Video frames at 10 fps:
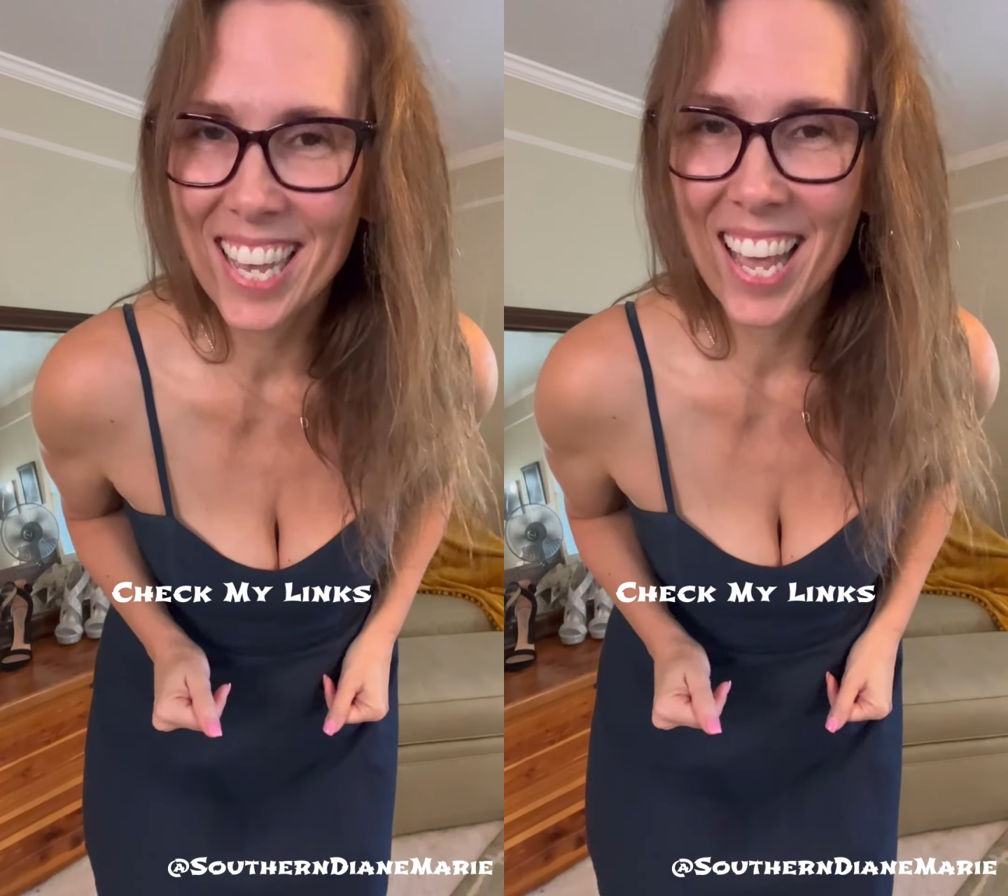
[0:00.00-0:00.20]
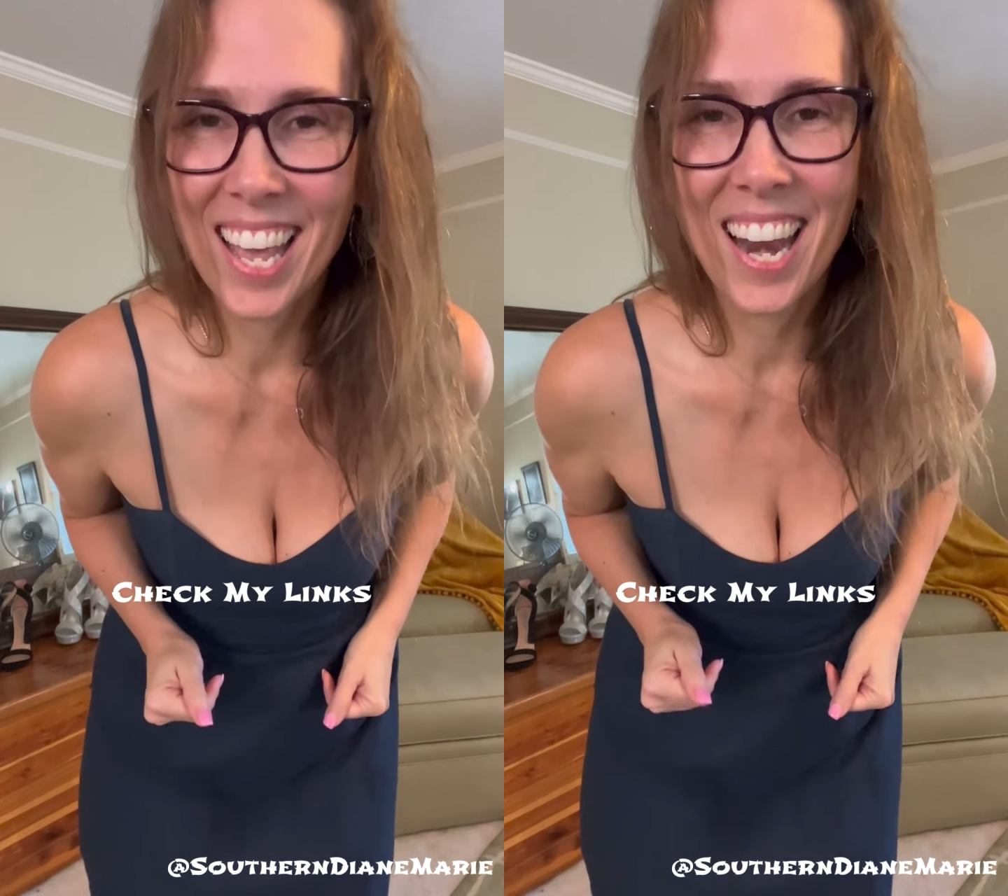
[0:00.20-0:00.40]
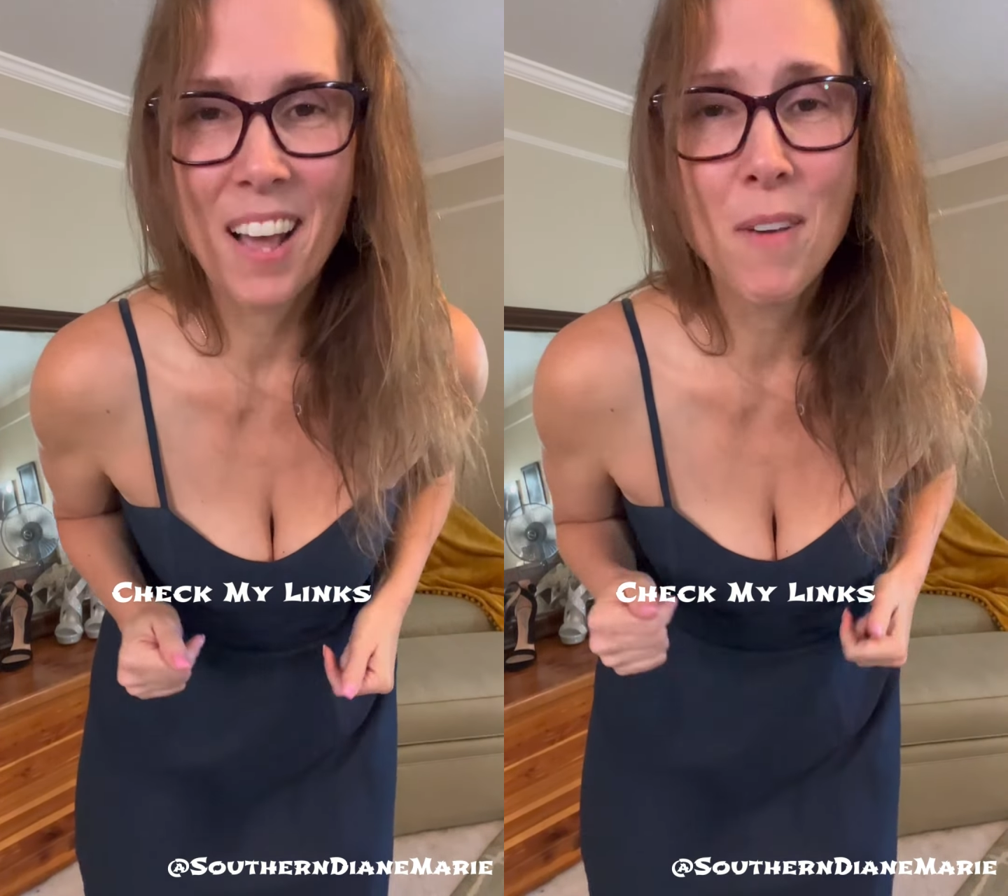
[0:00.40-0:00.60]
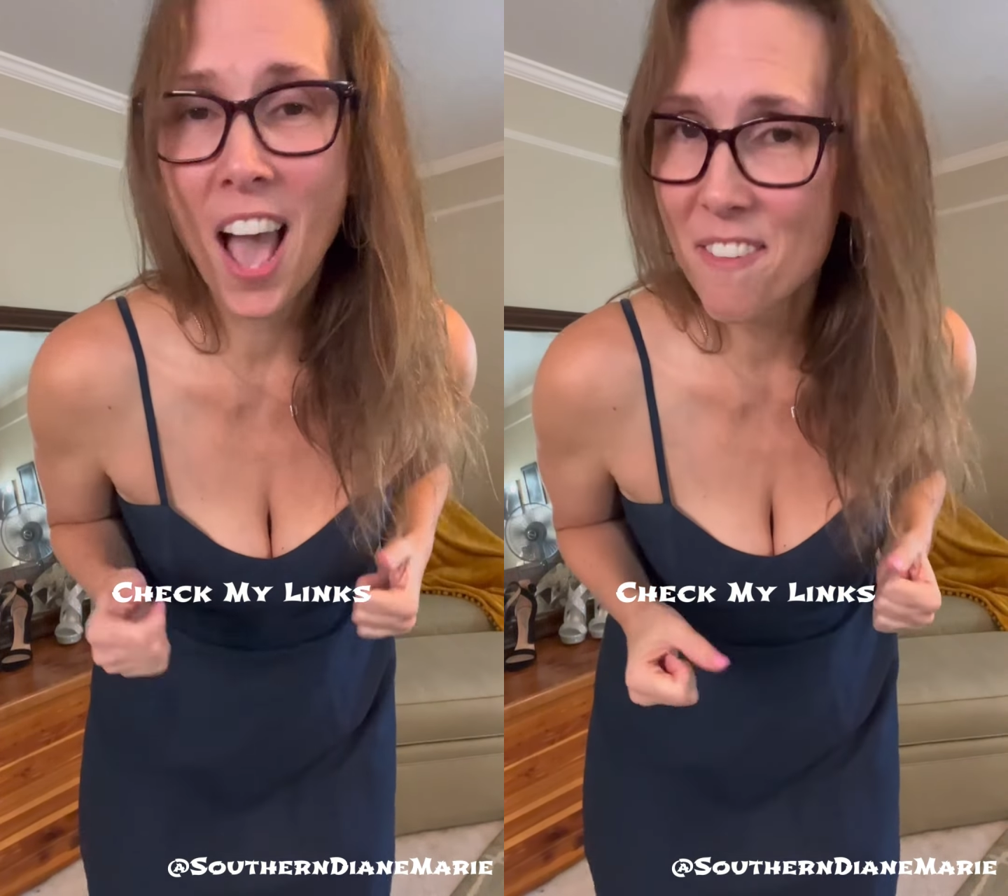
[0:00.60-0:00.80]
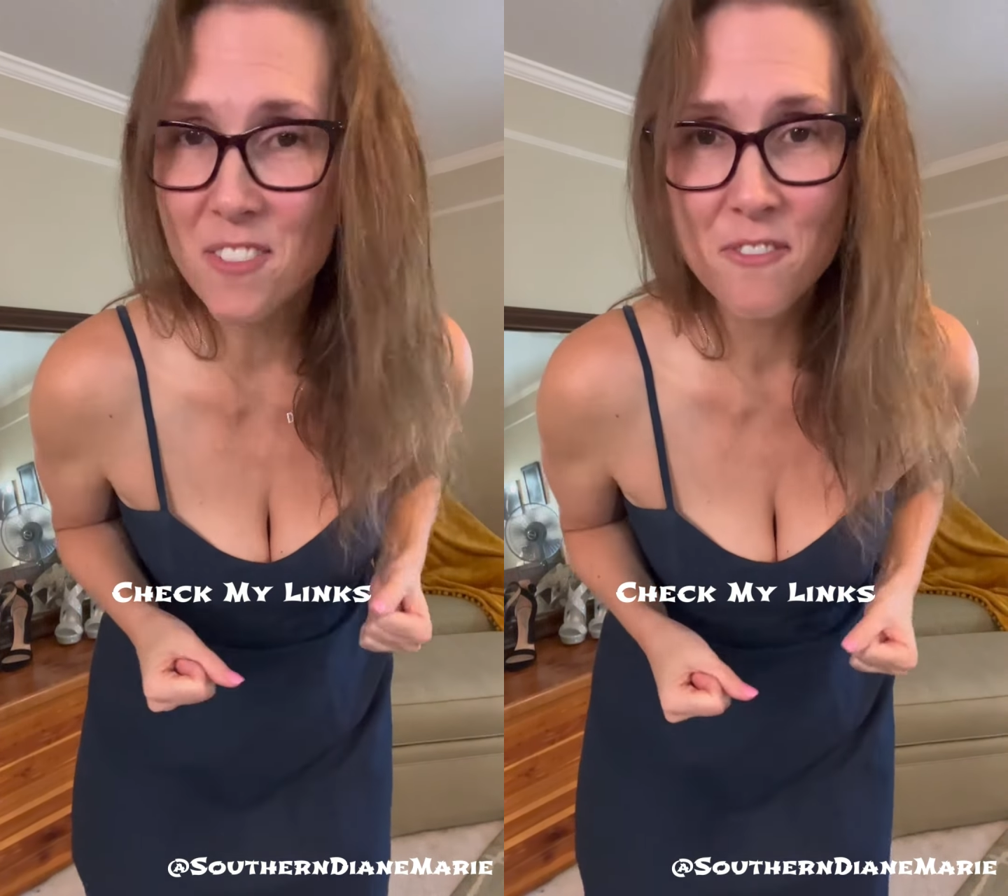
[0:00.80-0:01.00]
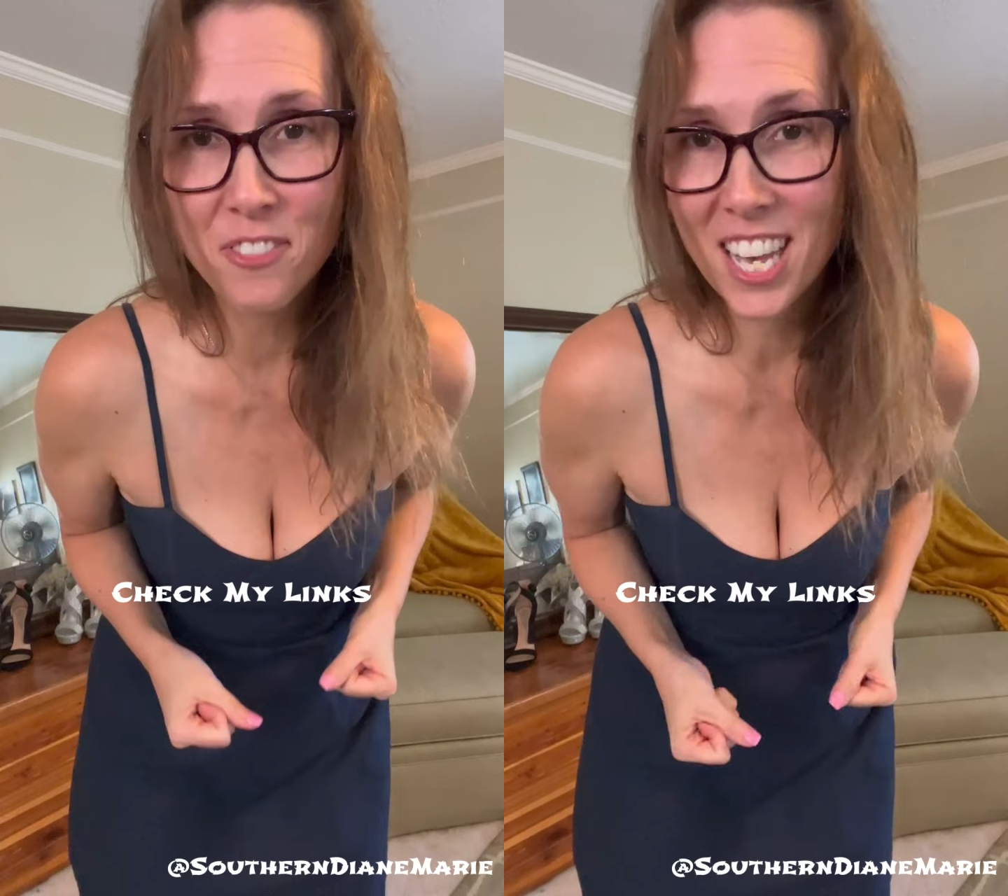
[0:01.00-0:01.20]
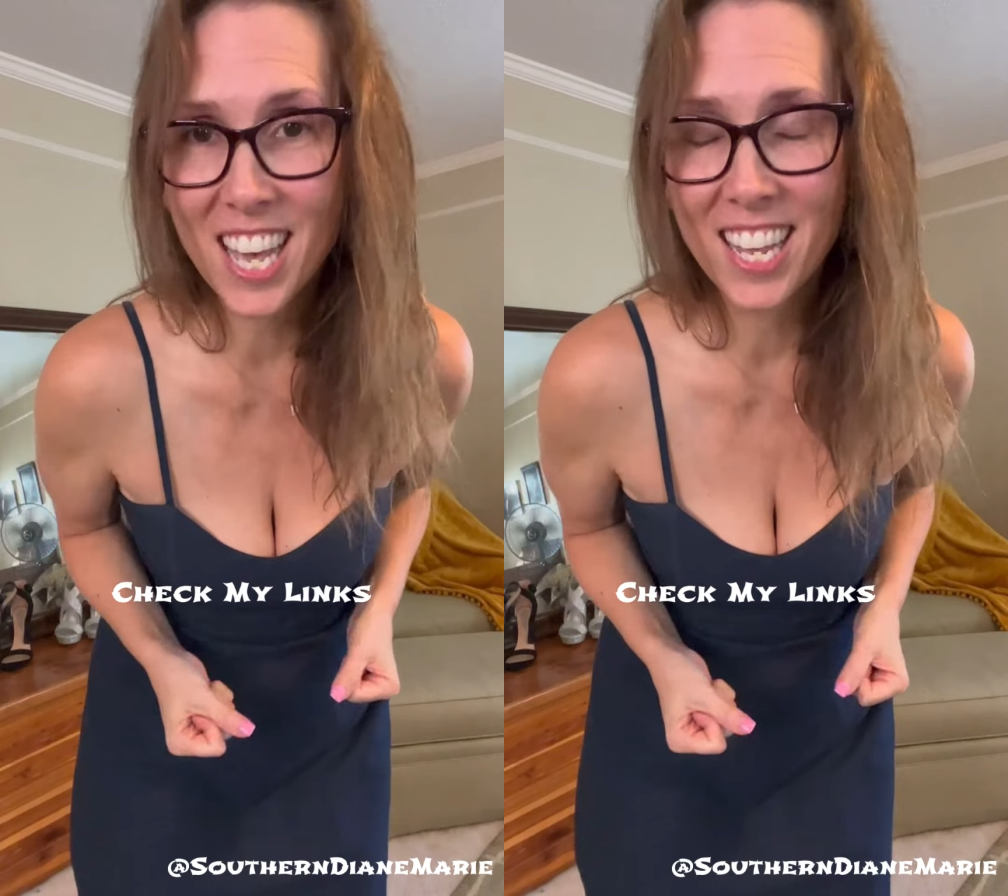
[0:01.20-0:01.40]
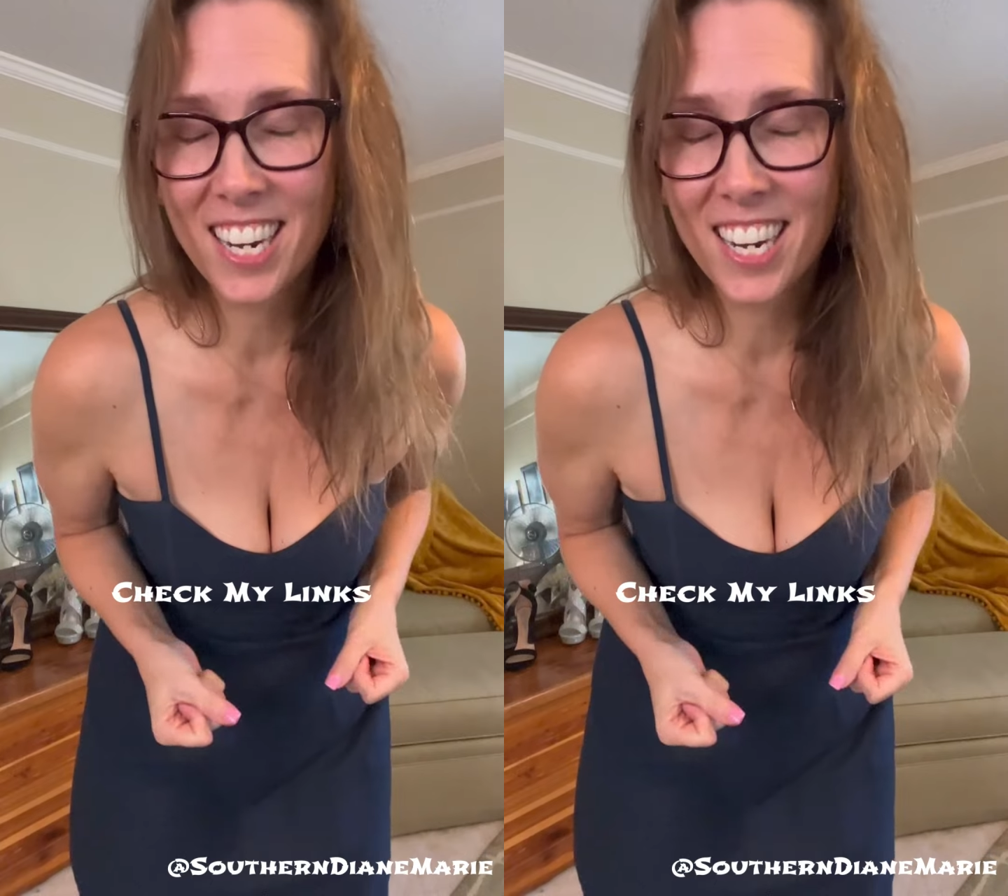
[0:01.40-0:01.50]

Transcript: and I'm having fun,